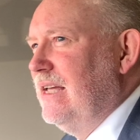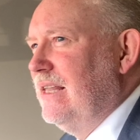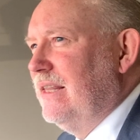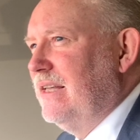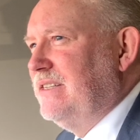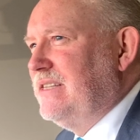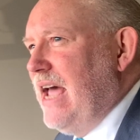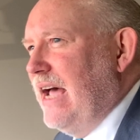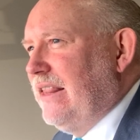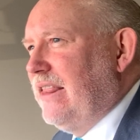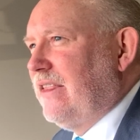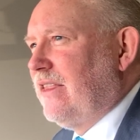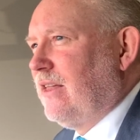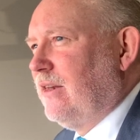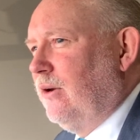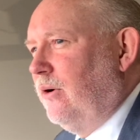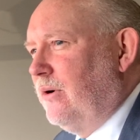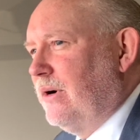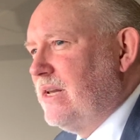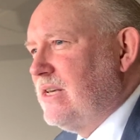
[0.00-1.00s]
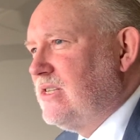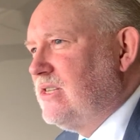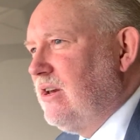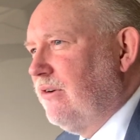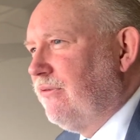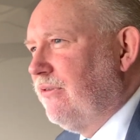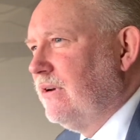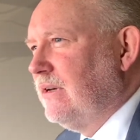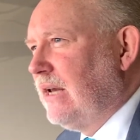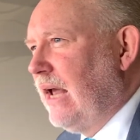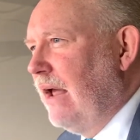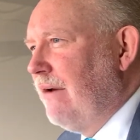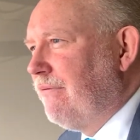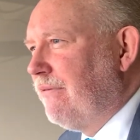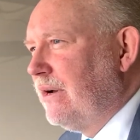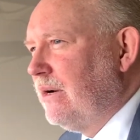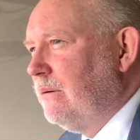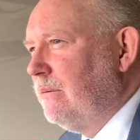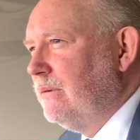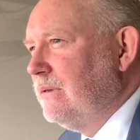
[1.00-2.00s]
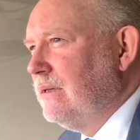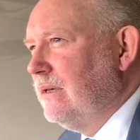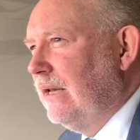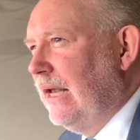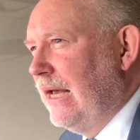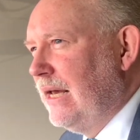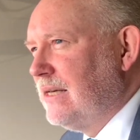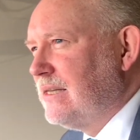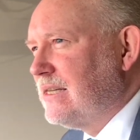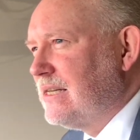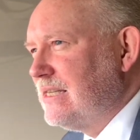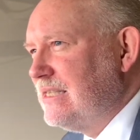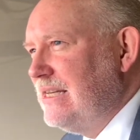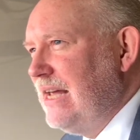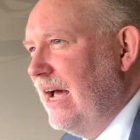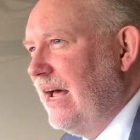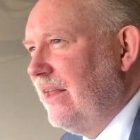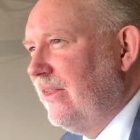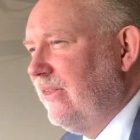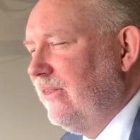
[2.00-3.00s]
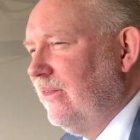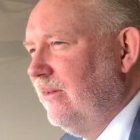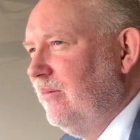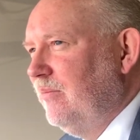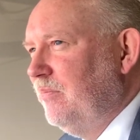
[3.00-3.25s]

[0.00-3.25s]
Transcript: the death of the Lord is different to everyone else's death.